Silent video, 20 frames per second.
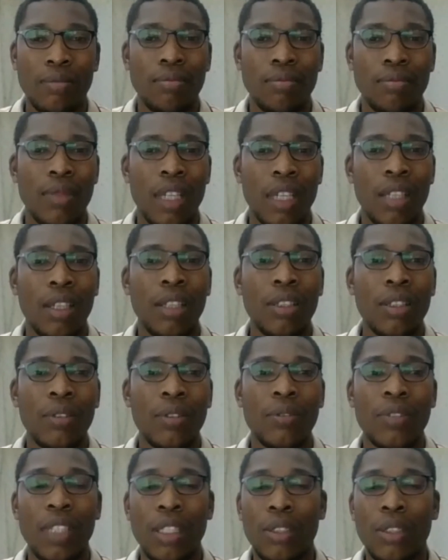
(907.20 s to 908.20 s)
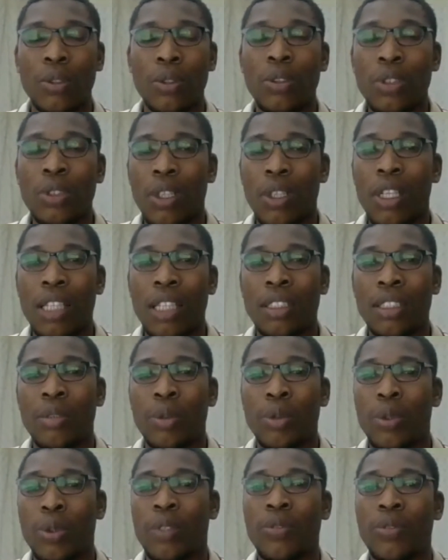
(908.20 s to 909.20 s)
A lot of the good
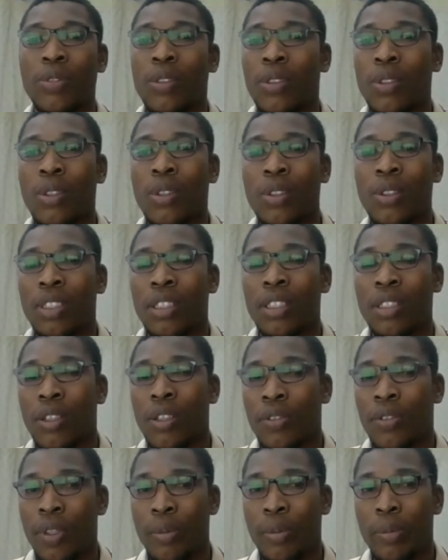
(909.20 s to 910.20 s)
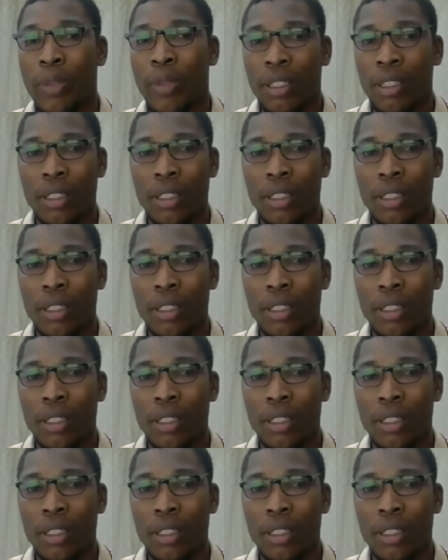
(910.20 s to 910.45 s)
scholarships will even close in November.